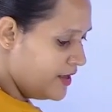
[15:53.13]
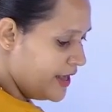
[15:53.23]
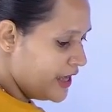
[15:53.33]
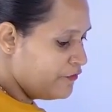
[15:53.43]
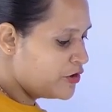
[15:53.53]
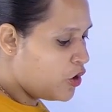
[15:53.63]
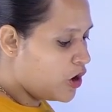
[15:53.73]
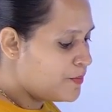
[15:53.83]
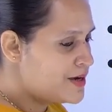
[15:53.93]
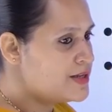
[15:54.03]
If a
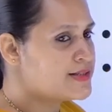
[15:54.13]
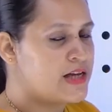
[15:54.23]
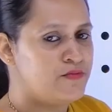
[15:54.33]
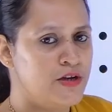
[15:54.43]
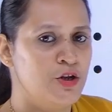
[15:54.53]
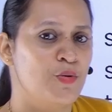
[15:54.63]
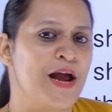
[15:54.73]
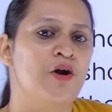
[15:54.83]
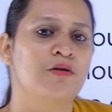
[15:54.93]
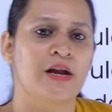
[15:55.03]
document is given, you
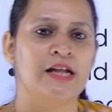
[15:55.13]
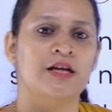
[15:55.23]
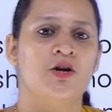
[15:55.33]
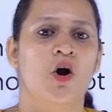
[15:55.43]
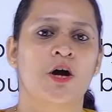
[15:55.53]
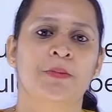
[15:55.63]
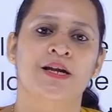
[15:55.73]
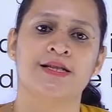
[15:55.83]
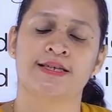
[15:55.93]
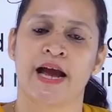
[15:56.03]
cannot read the document
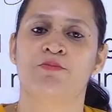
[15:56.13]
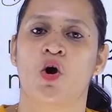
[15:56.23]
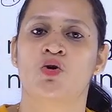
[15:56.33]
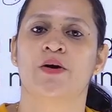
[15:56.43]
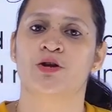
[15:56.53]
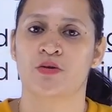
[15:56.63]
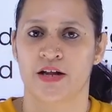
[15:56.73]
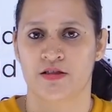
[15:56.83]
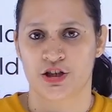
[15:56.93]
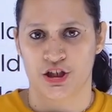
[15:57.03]
and say, I'm not going to
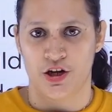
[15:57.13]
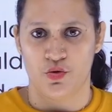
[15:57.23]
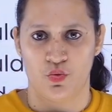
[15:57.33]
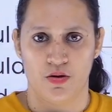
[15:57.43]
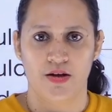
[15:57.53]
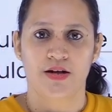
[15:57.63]
read the schedule.